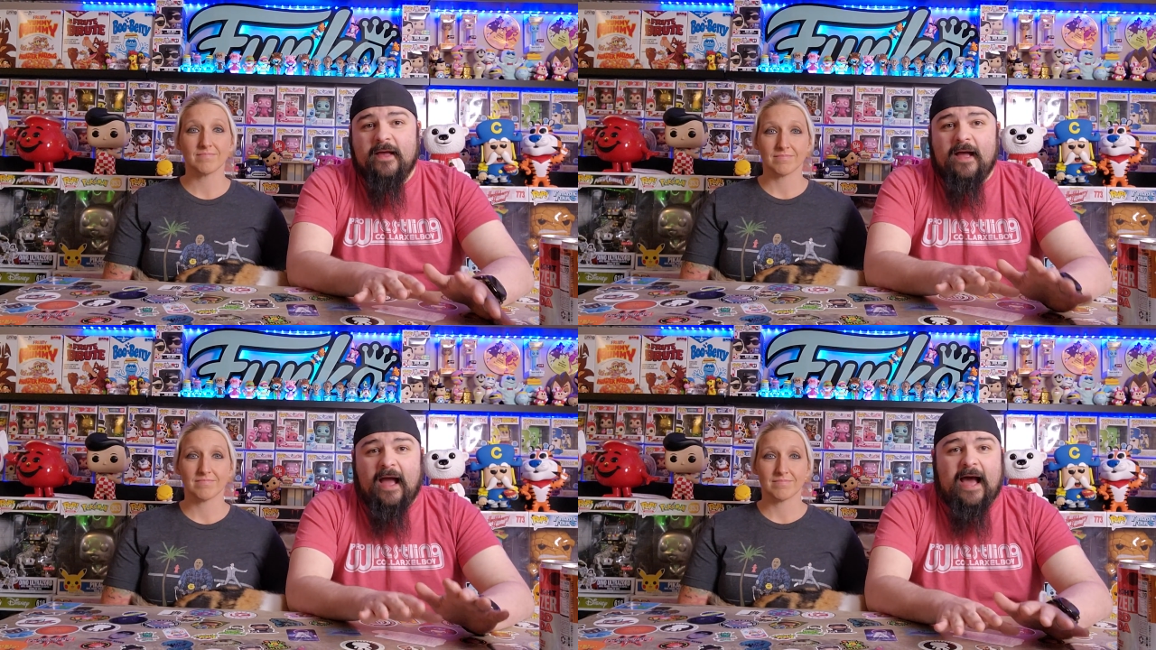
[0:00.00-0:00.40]

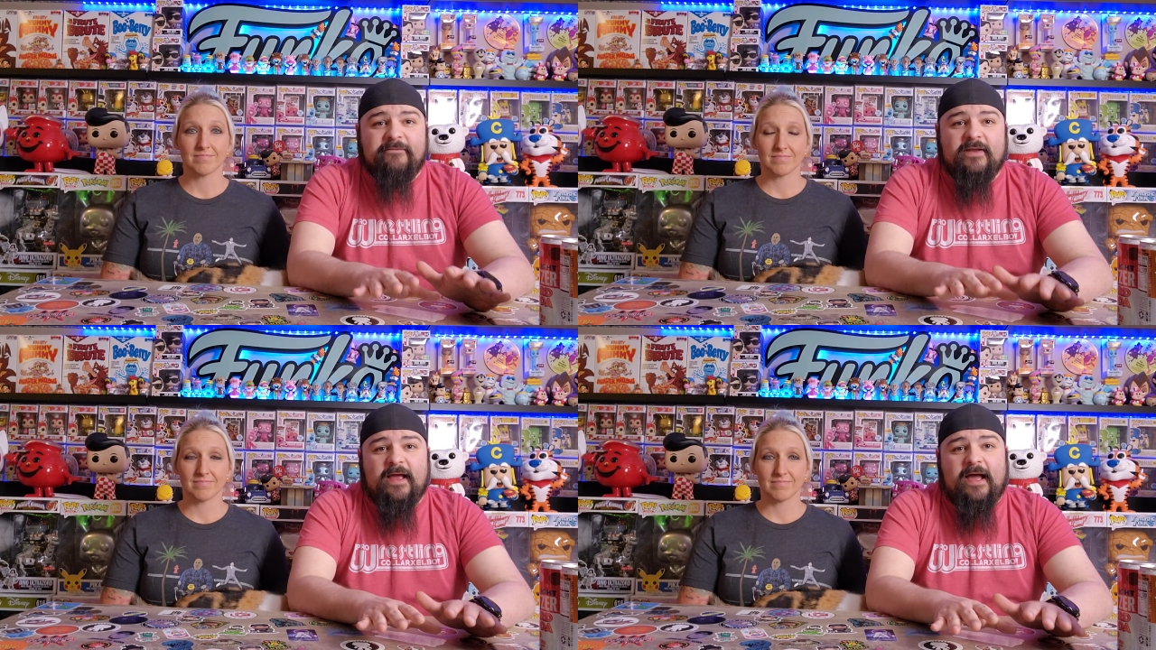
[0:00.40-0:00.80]

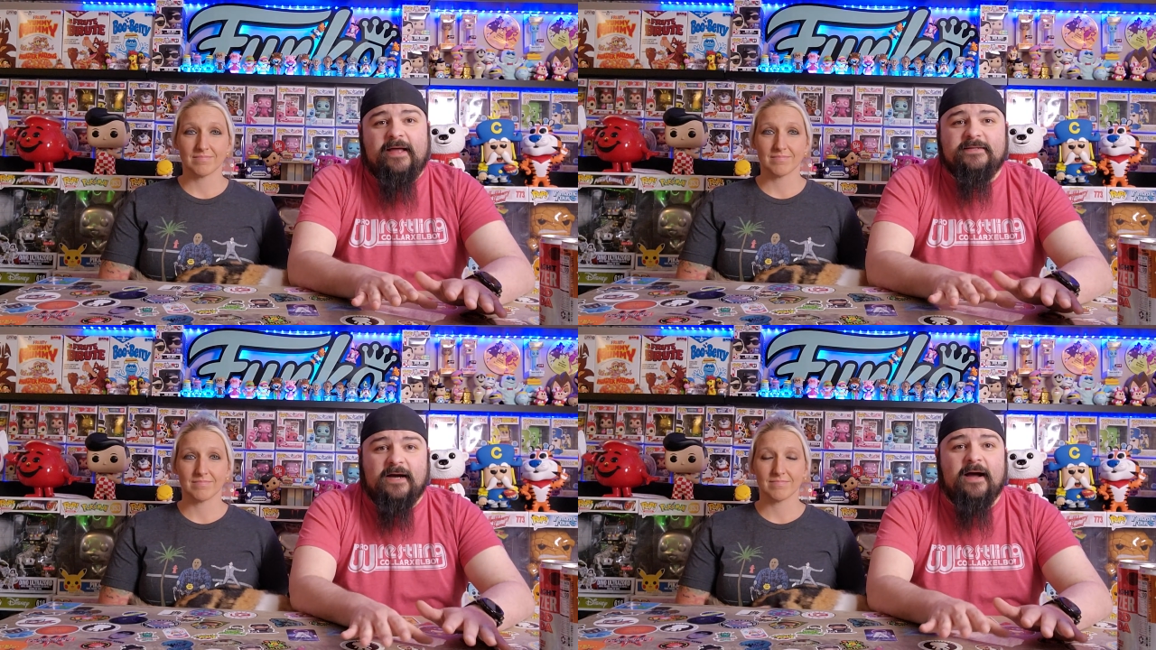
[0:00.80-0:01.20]
Speaker 1: haven't
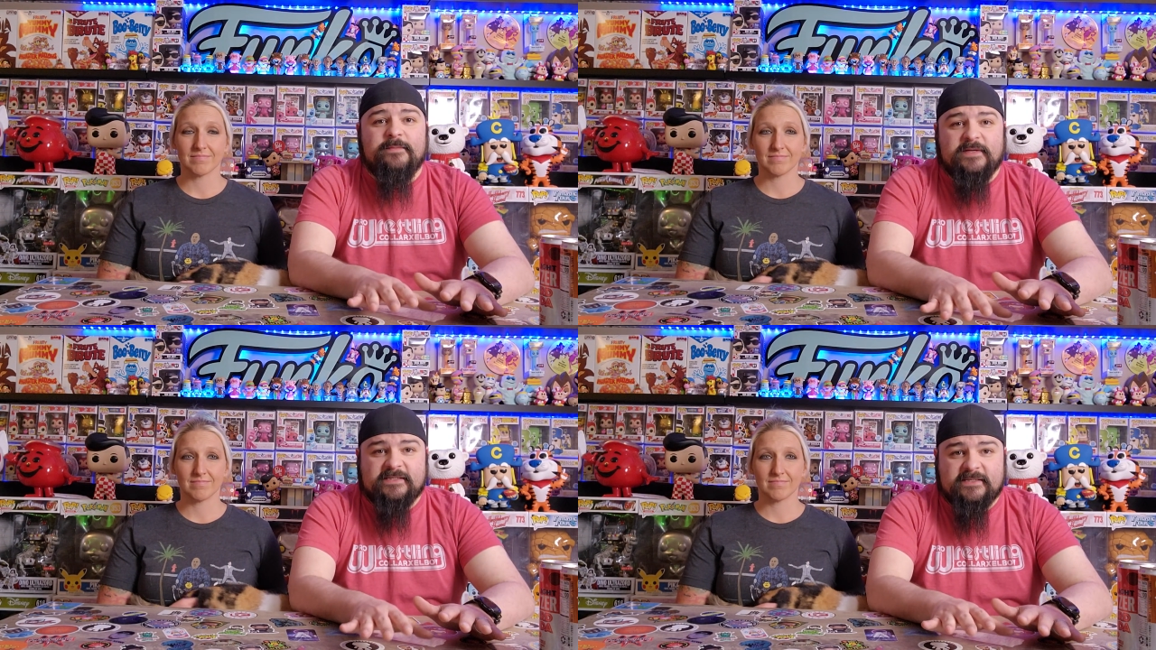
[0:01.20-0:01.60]
had time
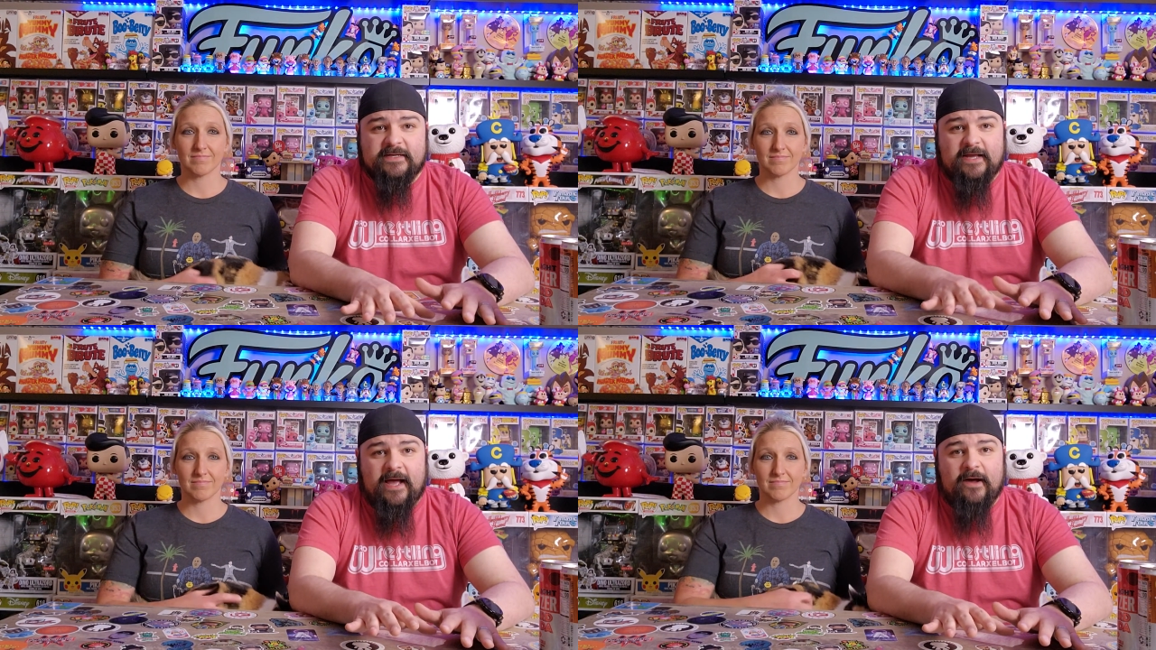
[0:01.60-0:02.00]
to sit
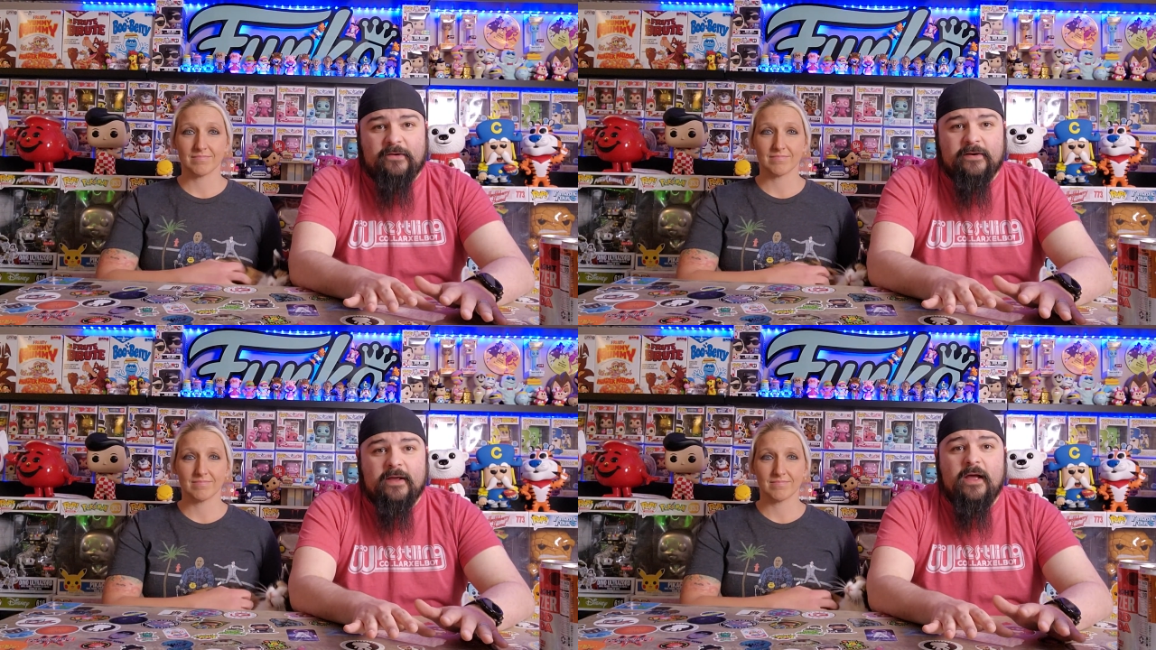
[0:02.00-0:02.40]
down